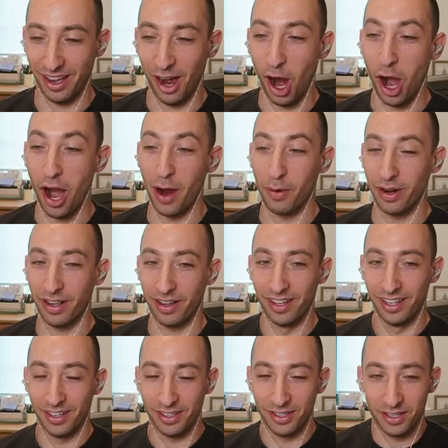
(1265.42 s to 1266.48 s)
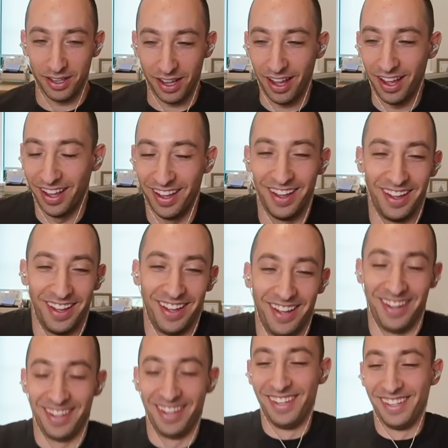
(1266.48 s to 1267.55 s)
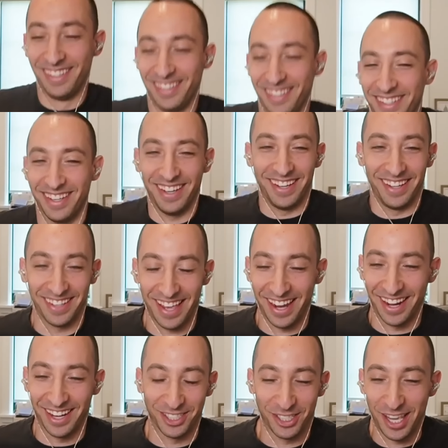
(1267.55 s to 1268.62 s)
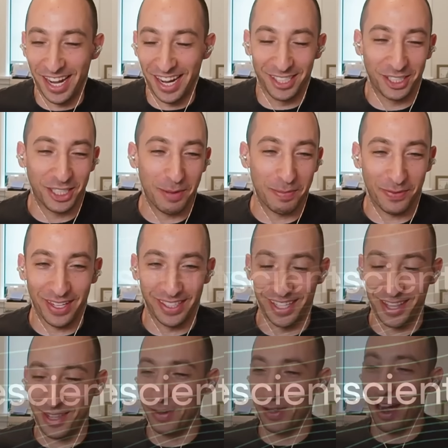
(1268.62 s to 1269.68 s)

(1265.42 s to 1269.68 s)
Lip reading: Sorry, Gatorade. Call me. Gatorade, call me. Yeah, get on Shopify. Let's do